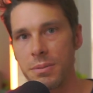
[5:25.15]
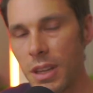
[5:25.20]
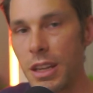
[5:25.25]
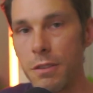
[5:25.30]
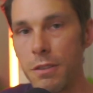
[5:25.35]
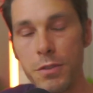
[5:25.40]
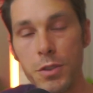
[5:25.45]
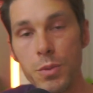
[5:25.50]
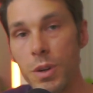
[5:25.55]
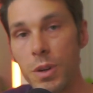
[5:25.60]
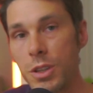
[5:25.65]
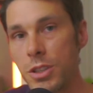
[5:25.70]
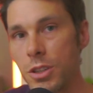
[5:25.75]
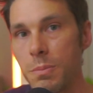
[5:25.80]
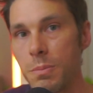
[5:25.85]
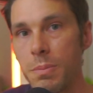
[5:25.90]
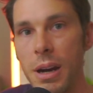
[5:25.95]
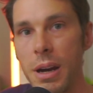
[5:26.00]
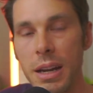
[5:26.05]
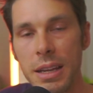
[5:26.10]
And if you want your
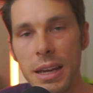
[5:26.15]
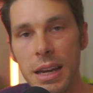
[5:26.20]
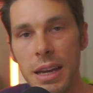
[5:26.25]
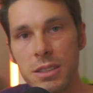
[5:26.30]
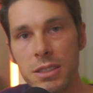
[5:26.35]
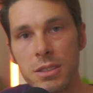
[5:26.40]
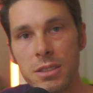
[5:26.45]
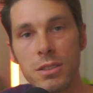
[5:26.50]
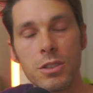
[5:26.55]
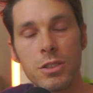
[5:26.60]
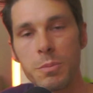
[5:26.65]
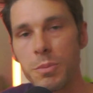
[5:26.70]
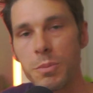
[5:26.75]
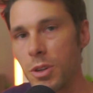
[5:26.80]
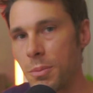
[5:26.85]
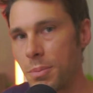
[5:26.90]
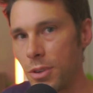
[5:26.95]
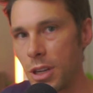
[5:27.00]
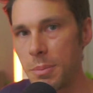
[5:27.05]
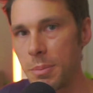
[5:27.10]
podcast to look more
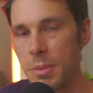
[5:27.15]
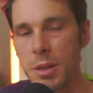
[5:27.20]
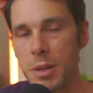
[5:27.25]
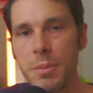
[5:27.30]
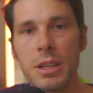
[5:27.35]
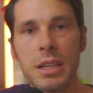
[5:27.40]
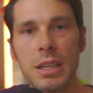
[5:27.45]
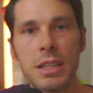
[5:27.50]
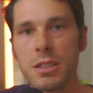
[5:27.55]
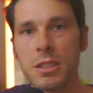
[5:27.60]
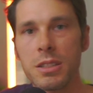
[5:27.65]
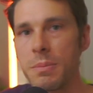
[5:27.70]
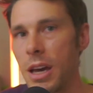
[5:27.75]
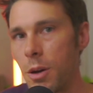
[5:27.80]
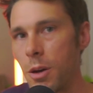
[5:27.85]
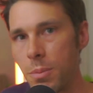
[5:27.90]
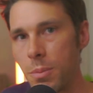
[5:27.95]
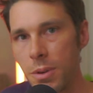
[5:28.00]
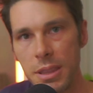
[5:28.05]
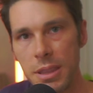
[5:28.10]
premium, you need some
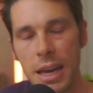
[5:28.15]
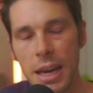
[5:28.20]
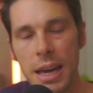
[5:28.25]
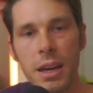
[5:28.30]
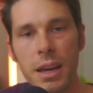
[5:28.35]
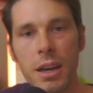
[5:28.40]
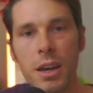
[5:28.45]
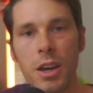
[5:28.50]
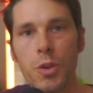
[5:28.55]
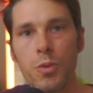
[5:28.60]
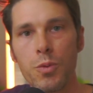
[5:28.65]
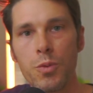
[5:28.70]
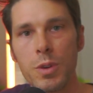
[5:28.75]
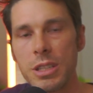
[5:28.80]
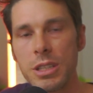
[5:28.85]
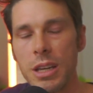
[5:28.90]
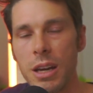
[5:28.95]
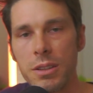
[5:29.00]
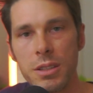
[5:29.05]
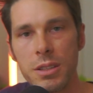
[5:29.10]
help with that,
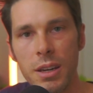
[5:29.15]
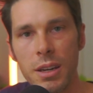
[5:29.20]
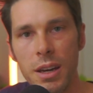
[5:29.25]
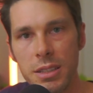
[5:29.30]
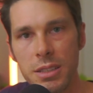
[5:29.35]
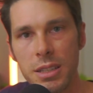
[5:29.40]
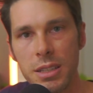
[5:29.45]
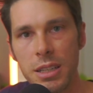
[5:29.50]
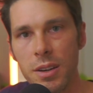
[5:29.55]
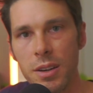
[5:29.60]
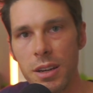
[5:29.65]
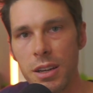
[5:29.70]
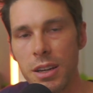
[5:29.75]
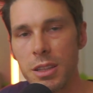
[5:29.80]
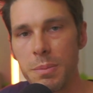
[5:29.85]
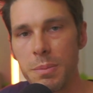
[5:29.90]
reach out to us here at Cut the